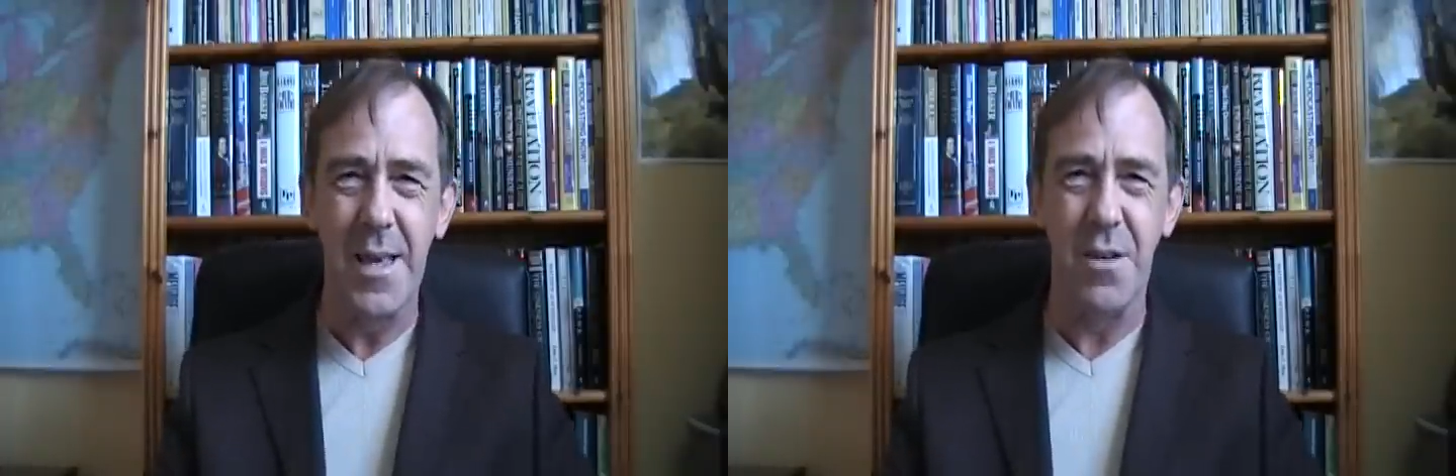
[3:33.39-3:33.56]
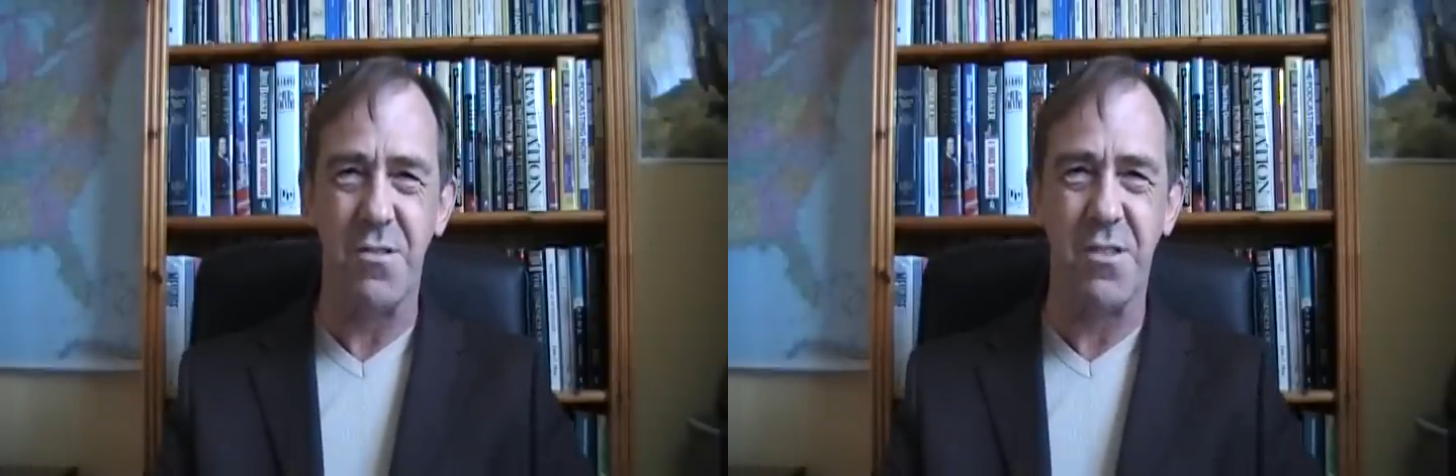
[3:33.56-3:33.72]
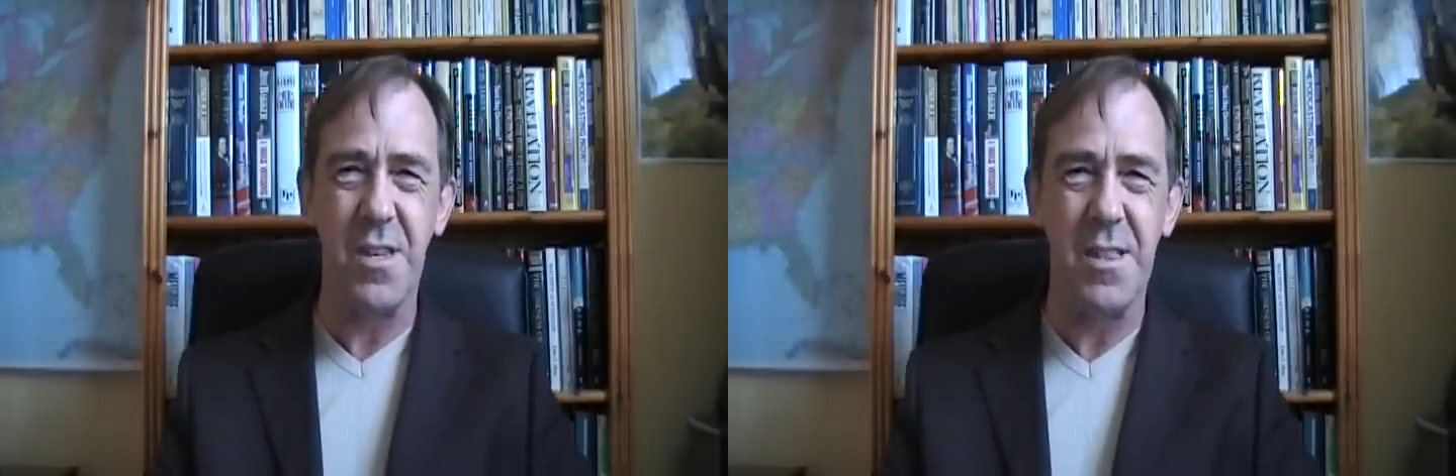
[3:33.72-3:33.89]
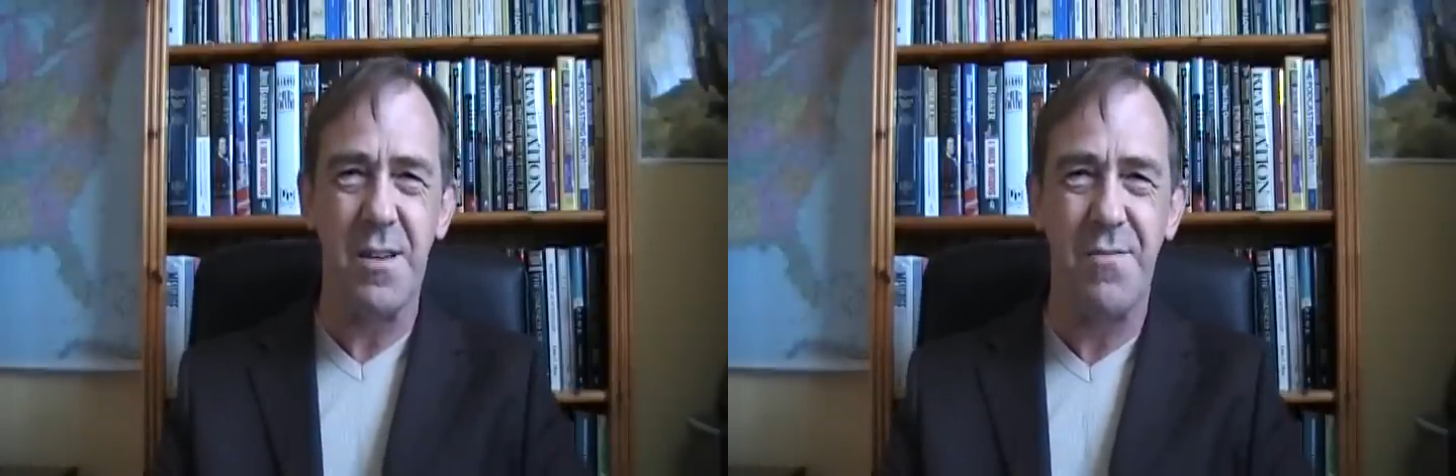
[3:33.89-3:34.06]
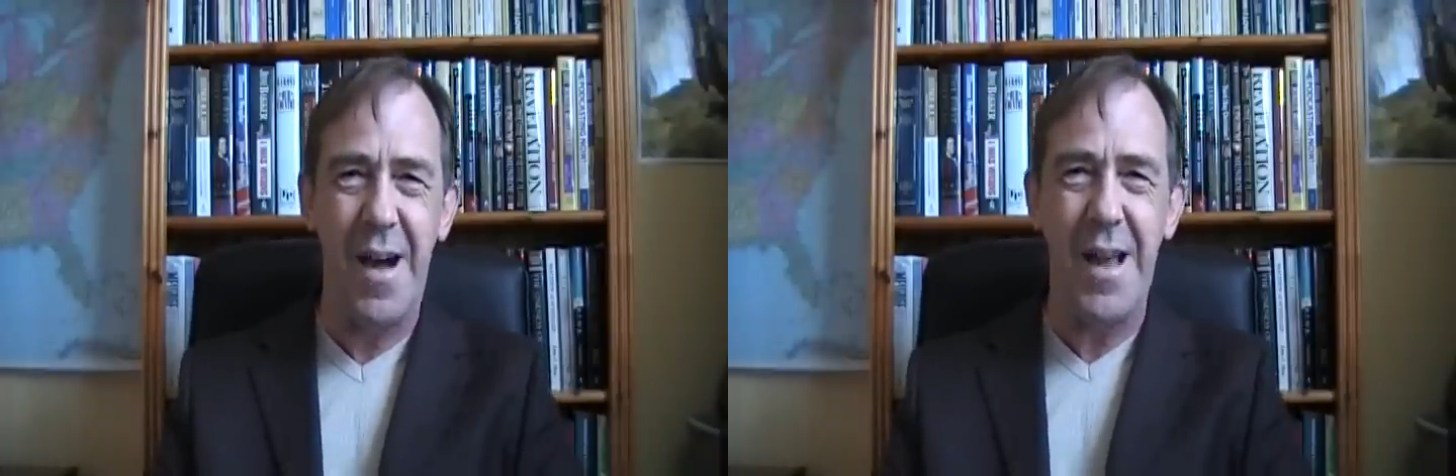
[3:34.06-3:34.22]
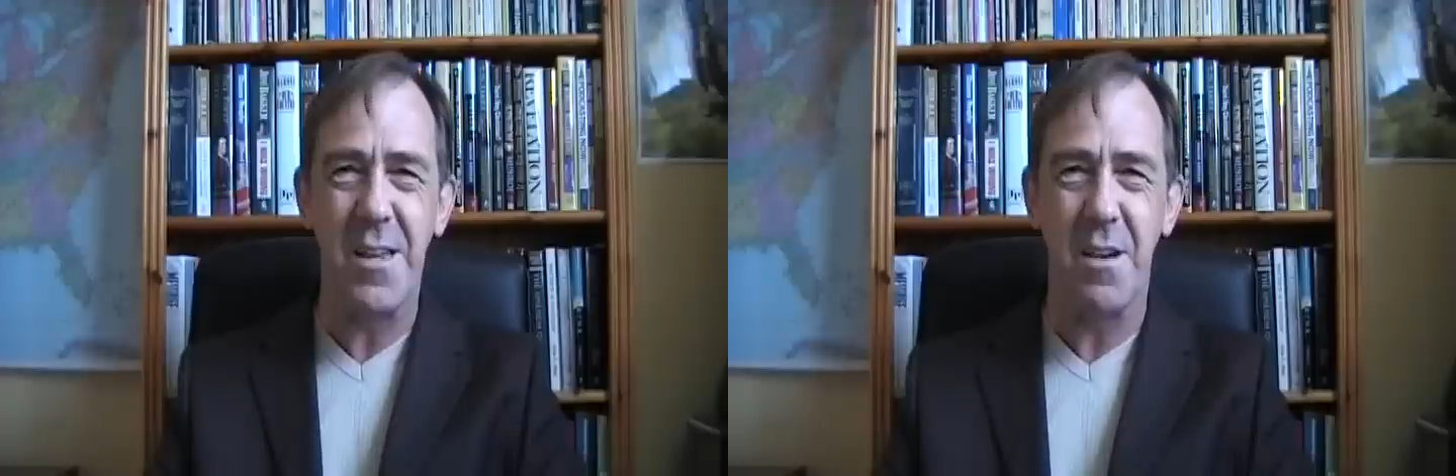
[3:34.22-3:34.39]
You see, the
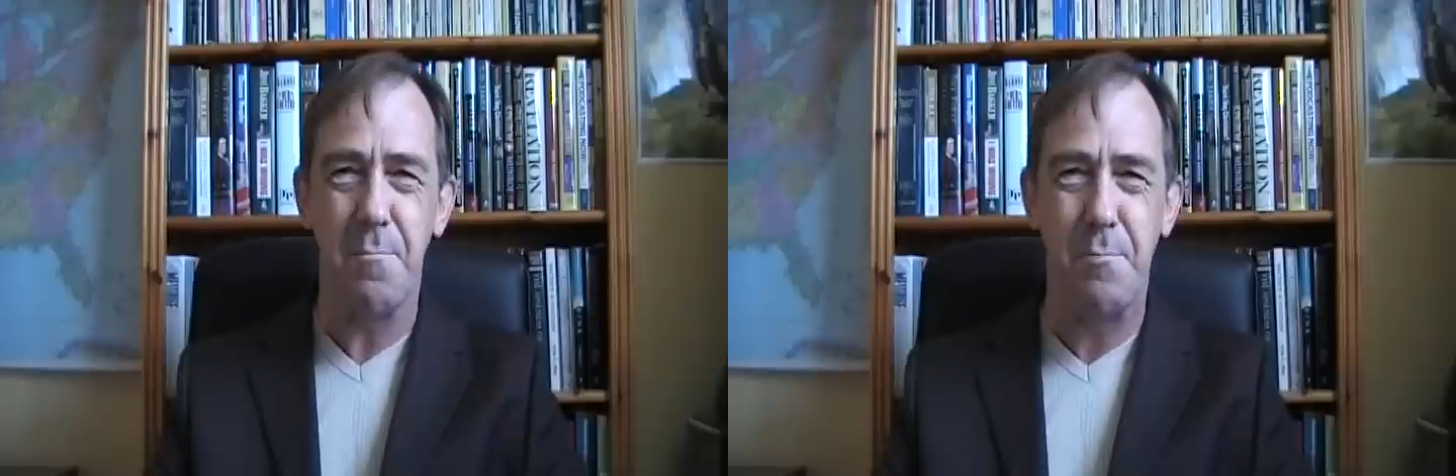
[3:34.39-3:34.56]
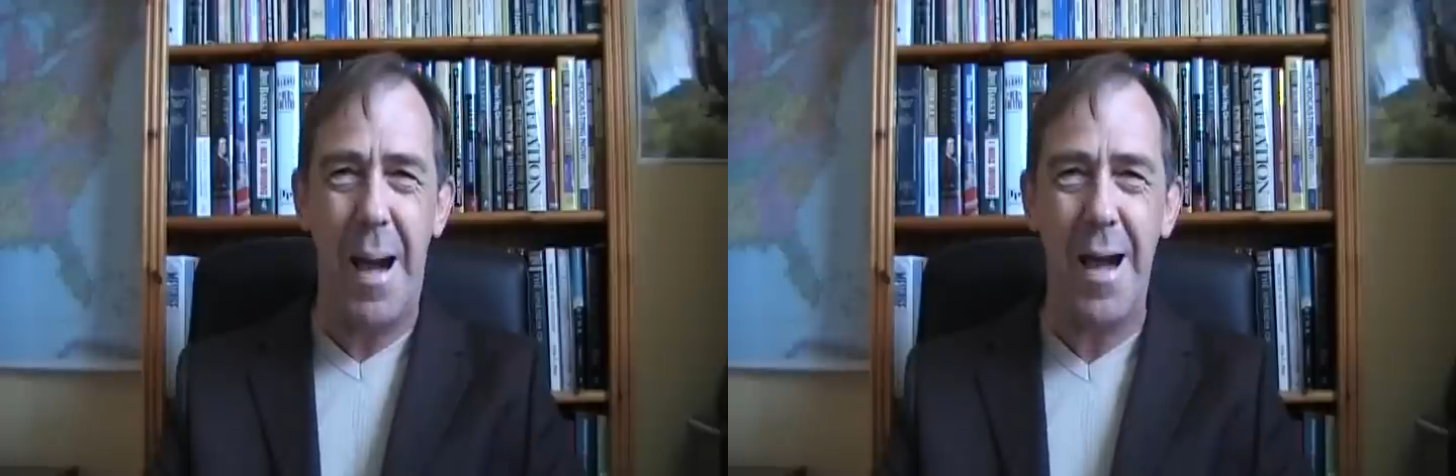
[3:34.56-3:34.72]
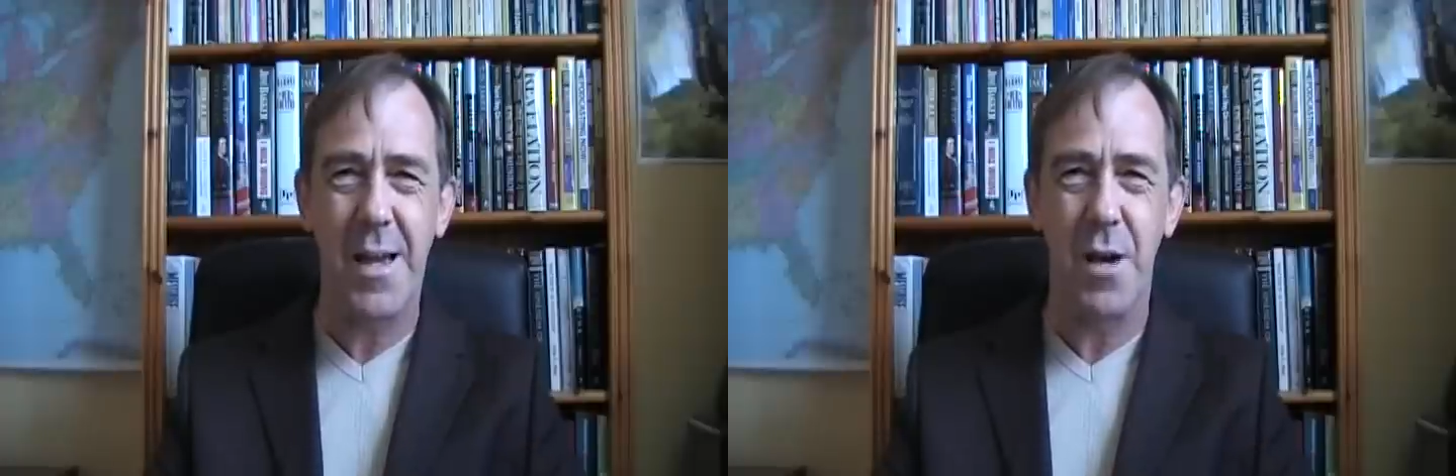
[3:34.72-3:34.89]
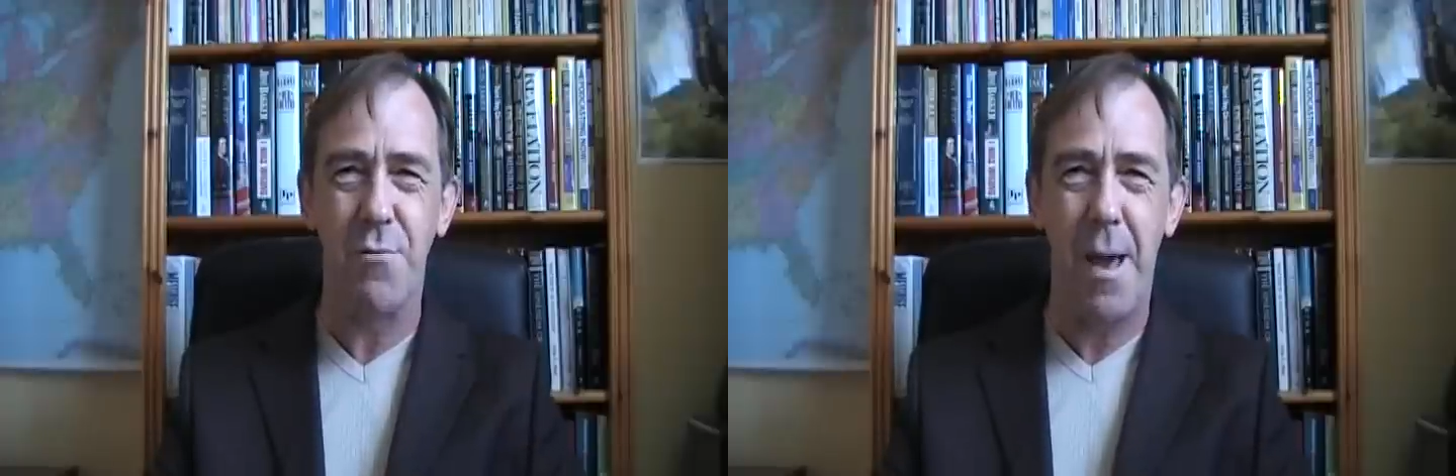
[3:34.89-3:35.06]
valley of Baca